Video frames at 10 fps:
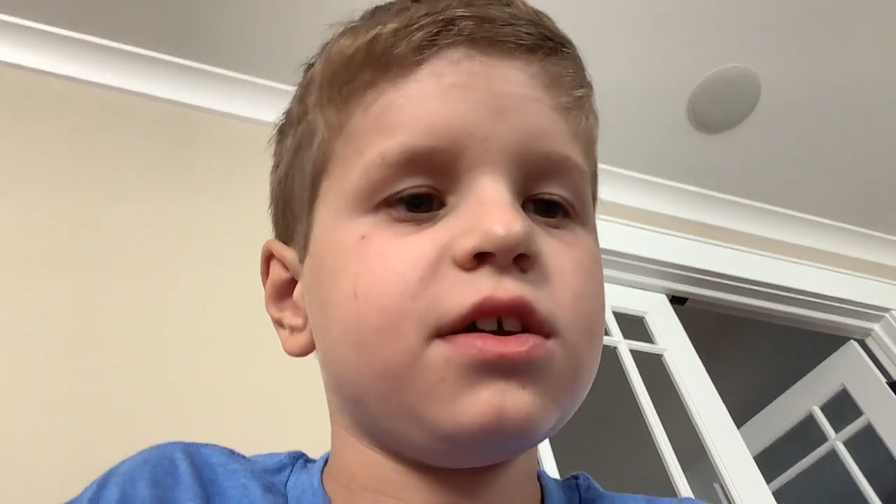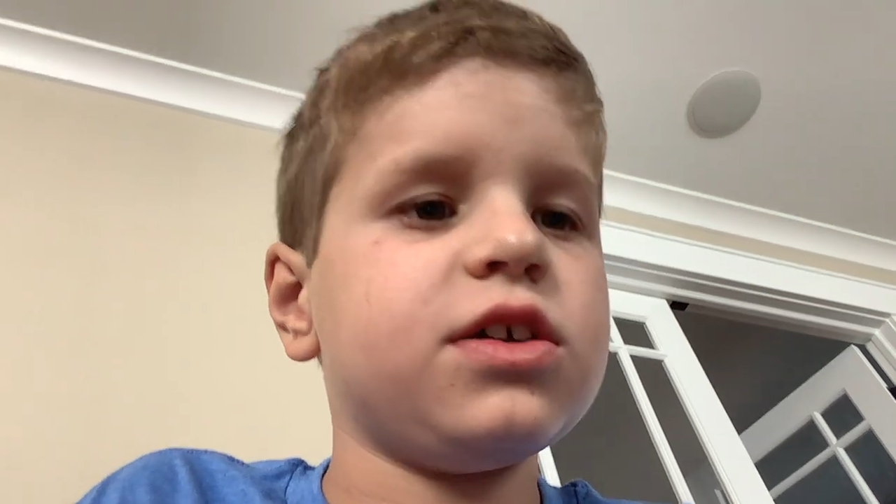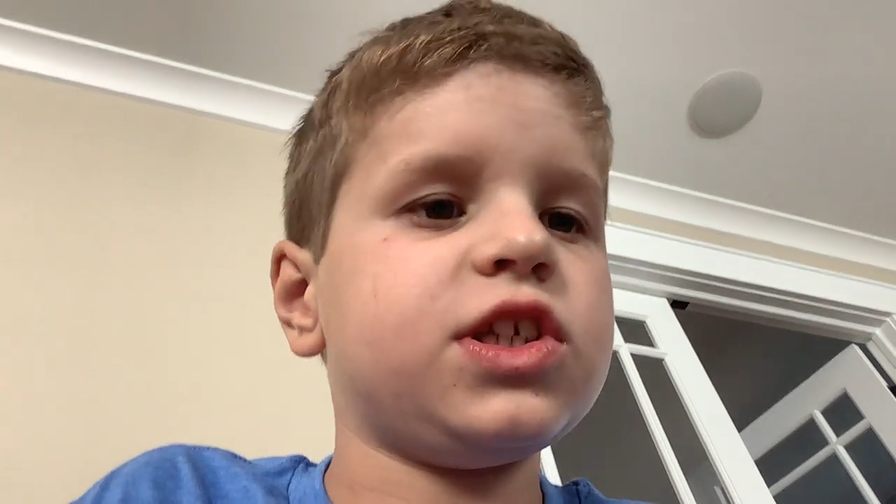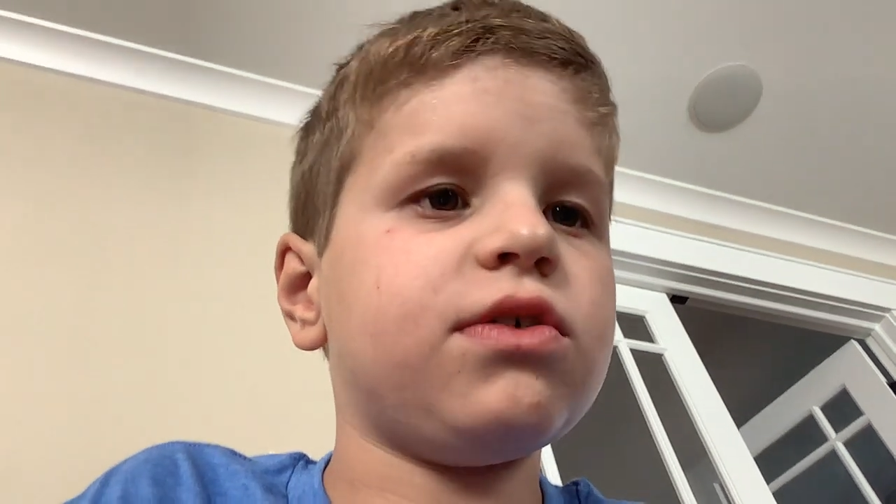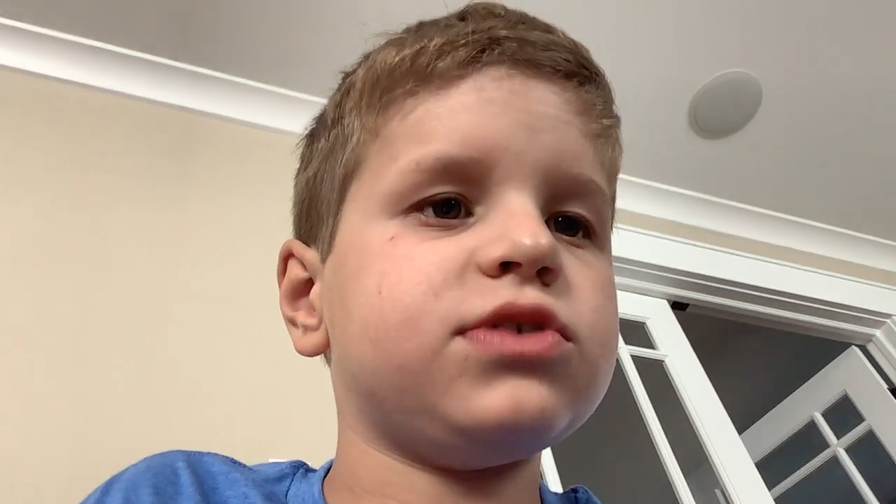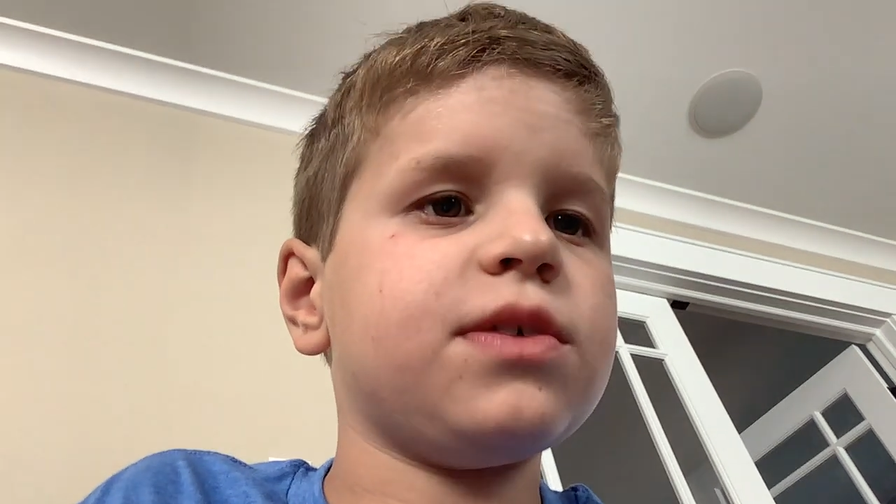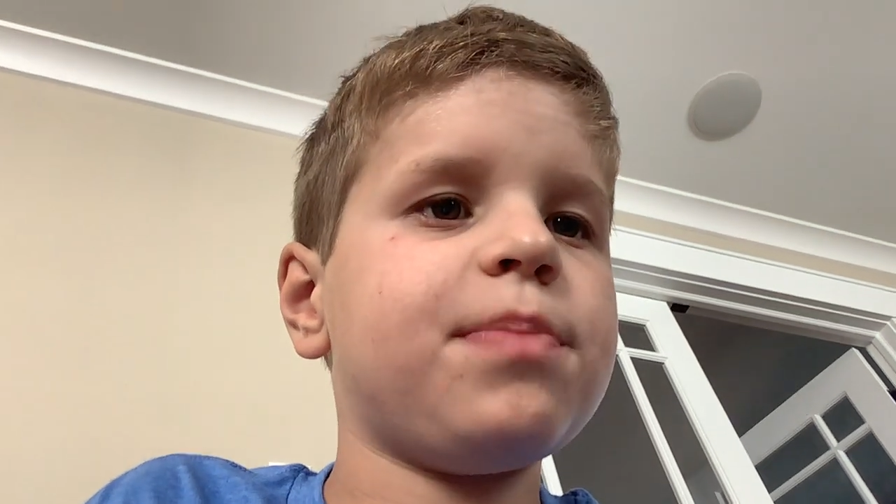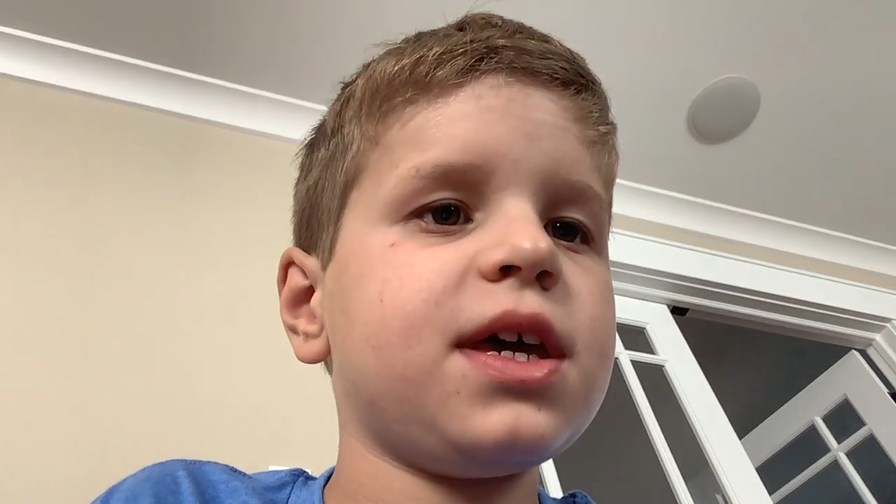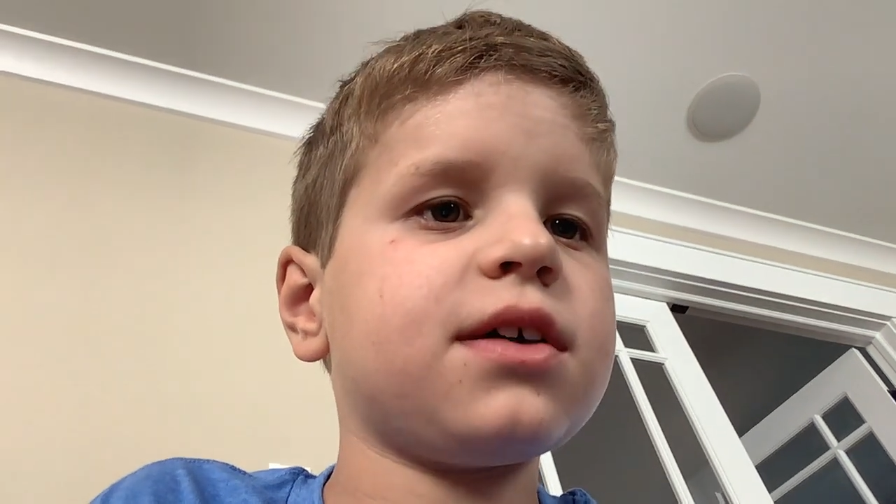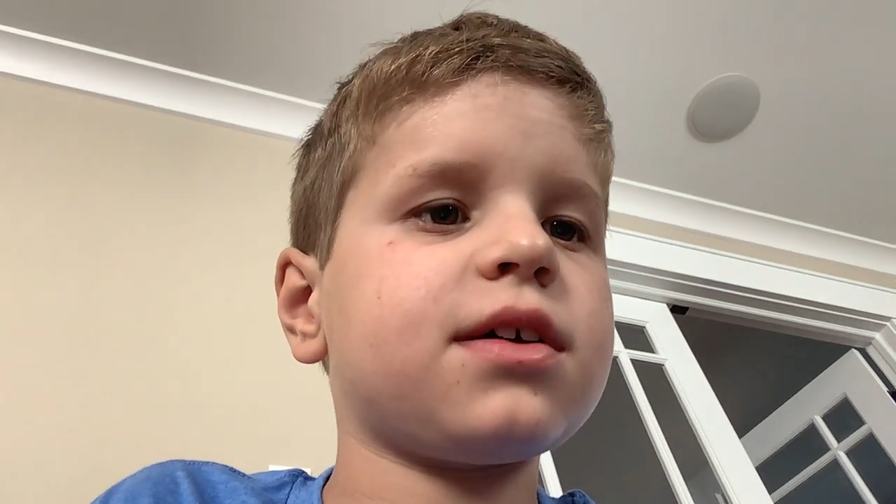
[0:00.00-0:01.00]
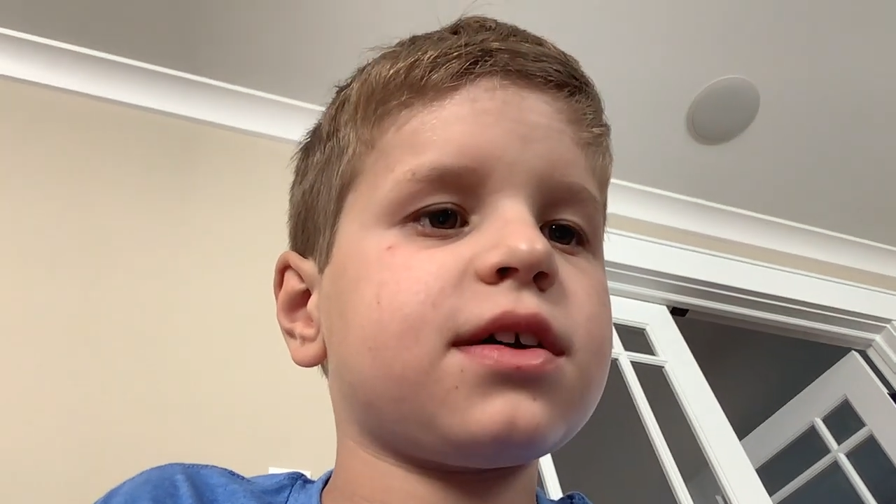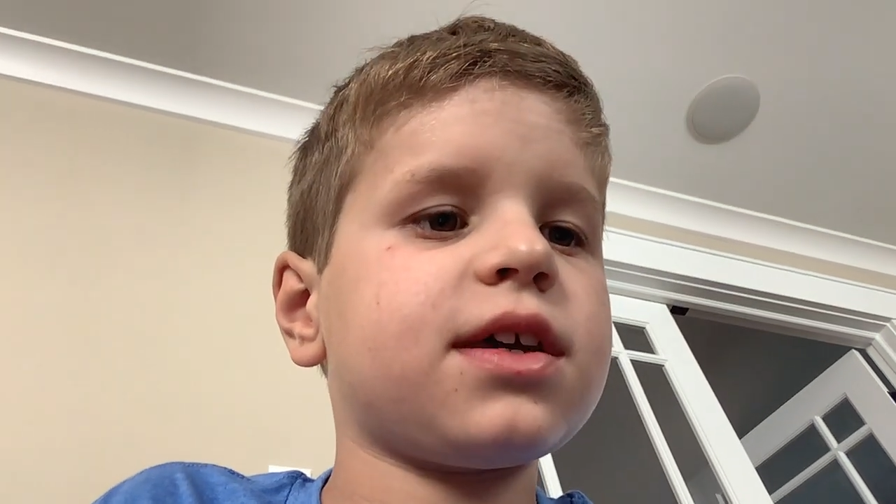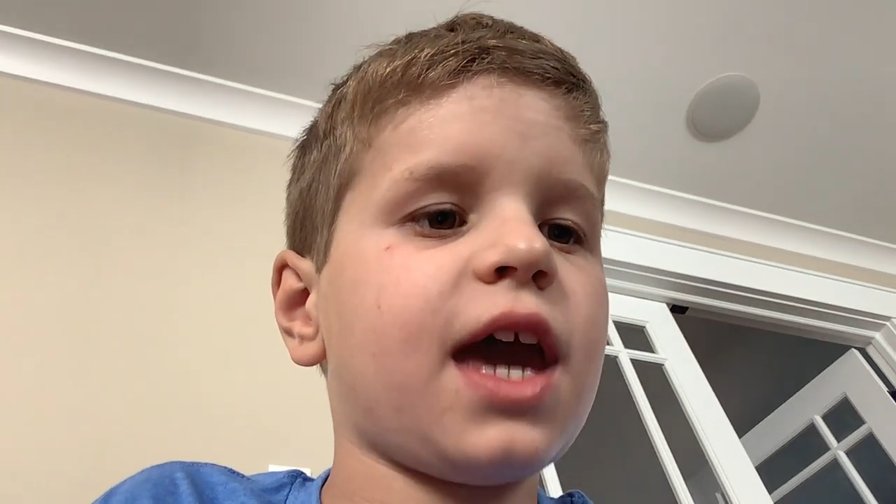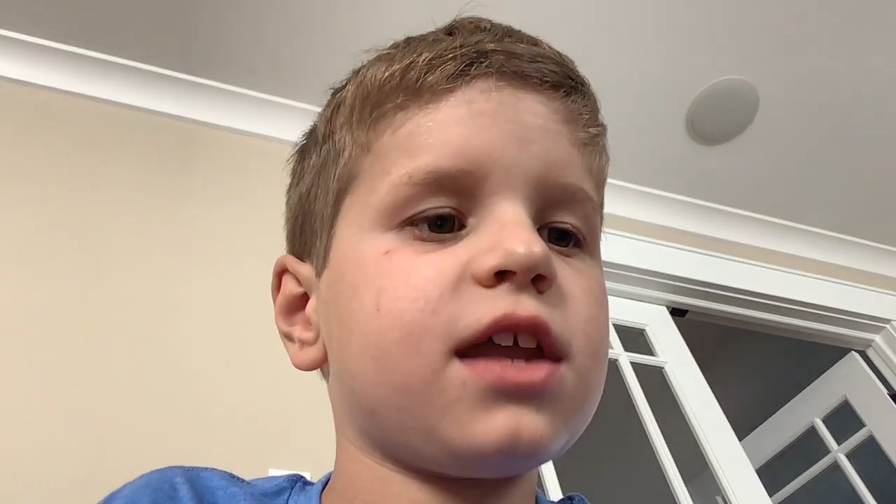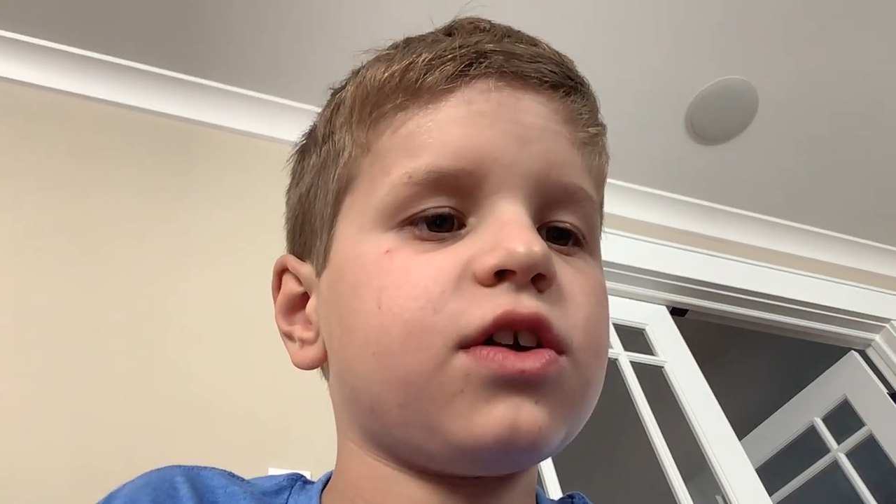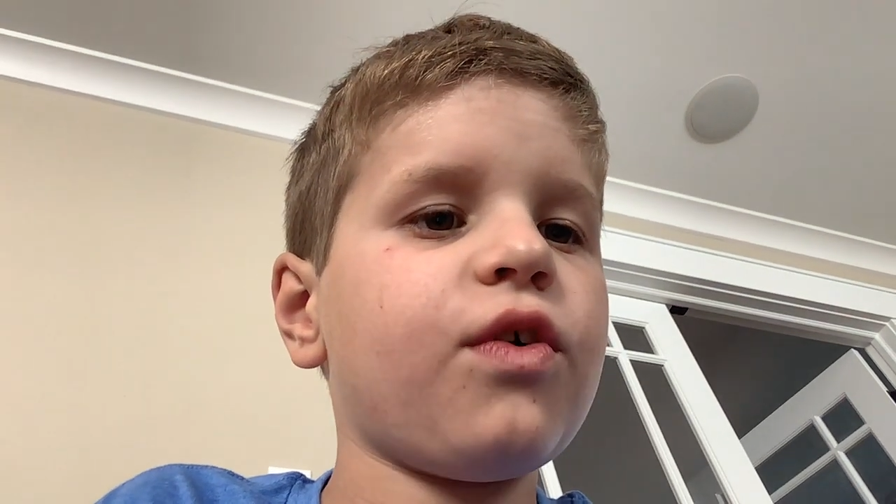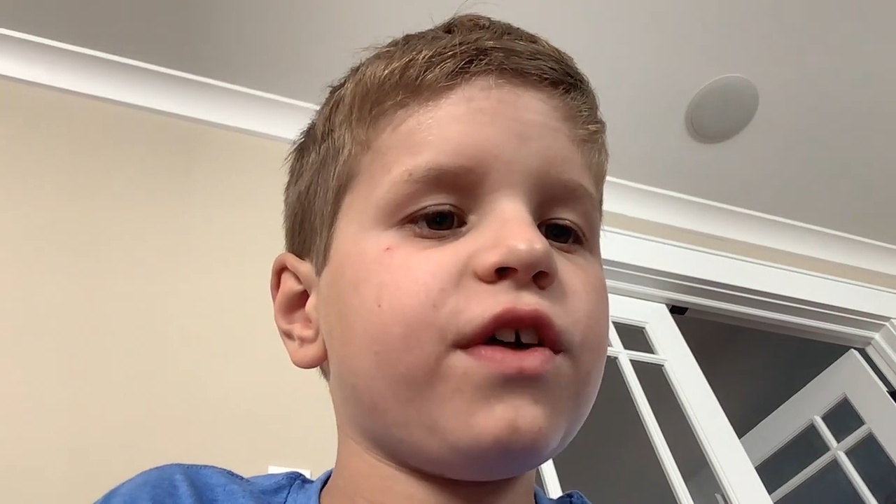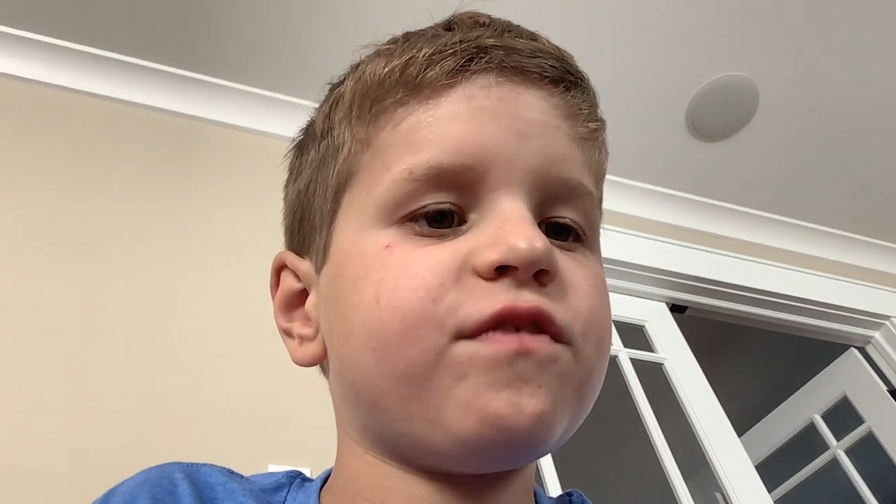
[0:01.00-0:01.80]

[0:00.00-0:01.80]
So it was a big Category